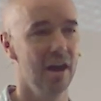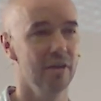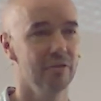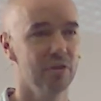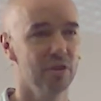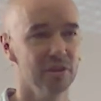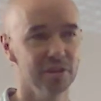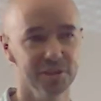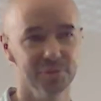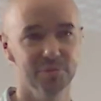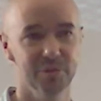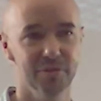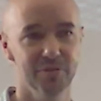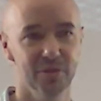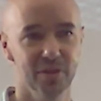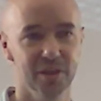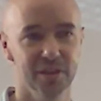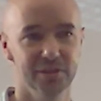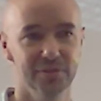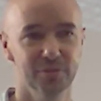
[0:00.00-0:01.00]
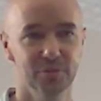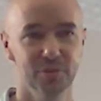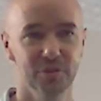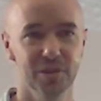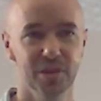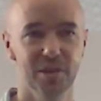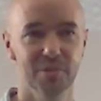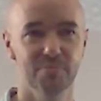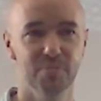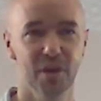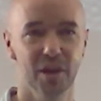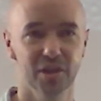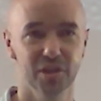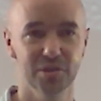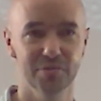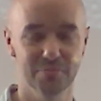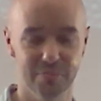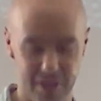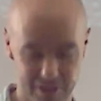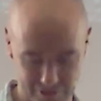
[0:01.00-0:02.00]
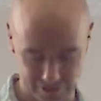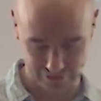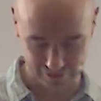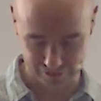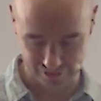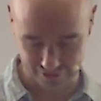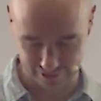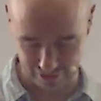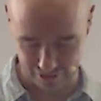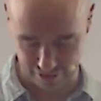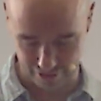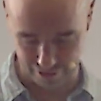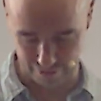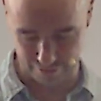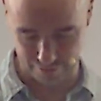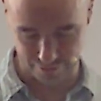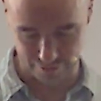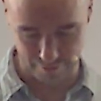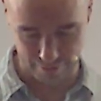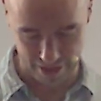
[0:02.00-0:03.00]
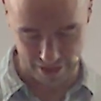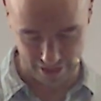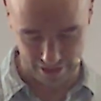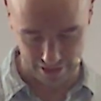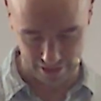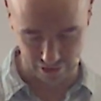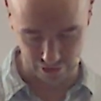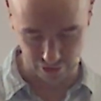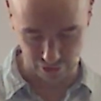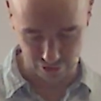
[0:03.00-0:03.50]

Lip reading: I've got some advice for you, but you mustn't start from here.